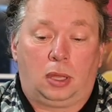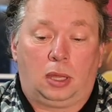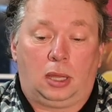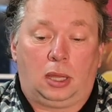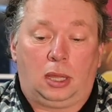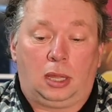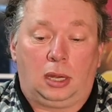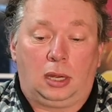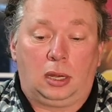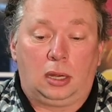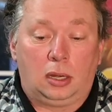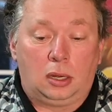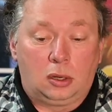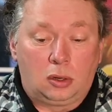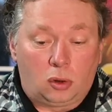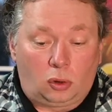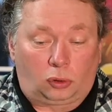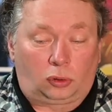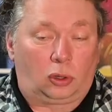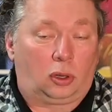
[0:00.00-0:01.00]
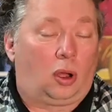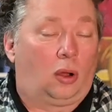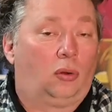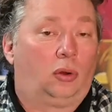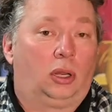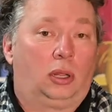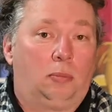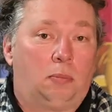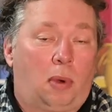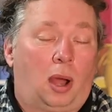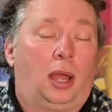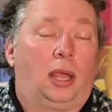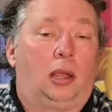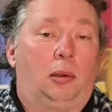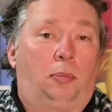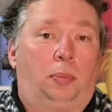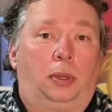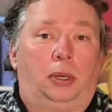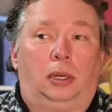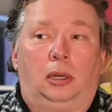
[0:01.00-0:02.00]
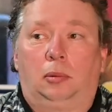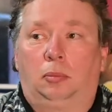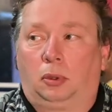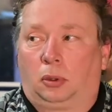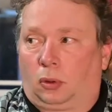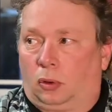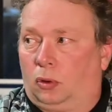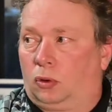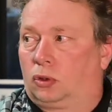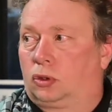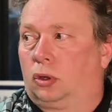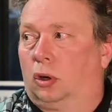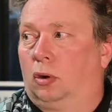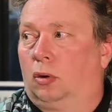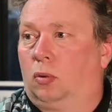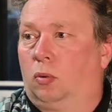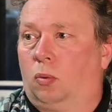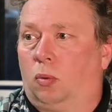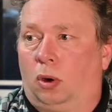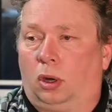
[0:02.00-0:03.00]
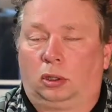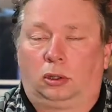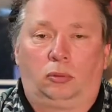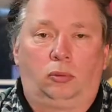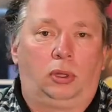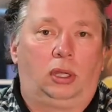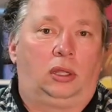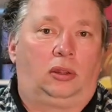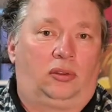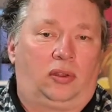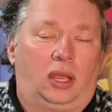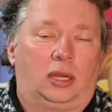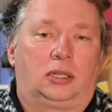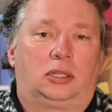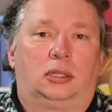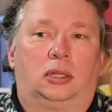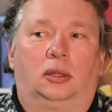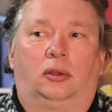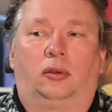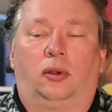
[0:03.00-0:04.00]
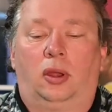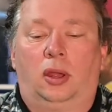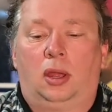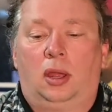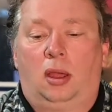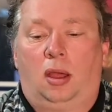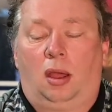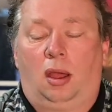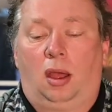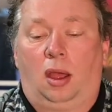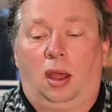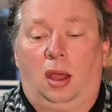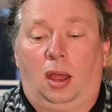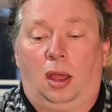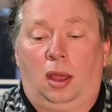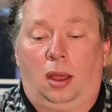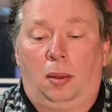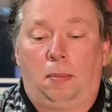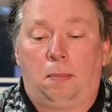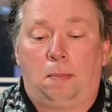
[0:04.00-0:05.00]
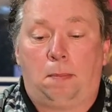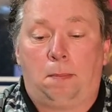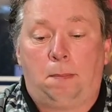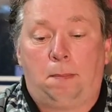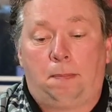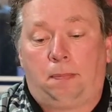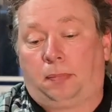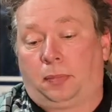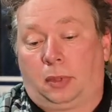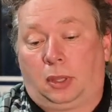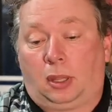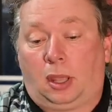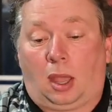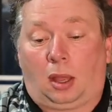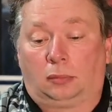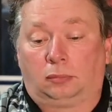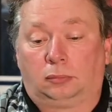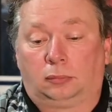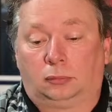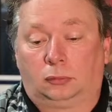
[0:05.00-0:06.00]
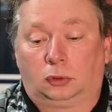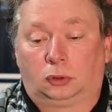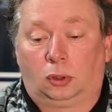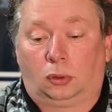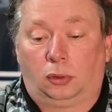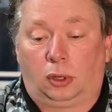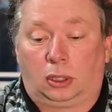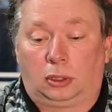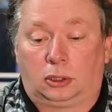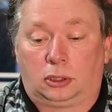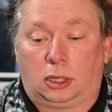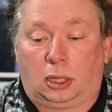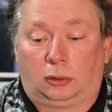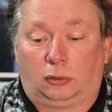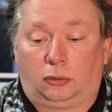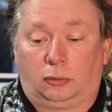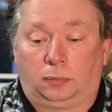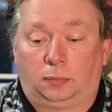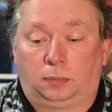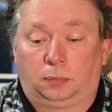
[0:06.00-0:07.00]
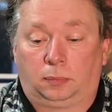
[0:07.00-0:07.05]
In not only my opinion, but also what we tested. Yeah, so that's that.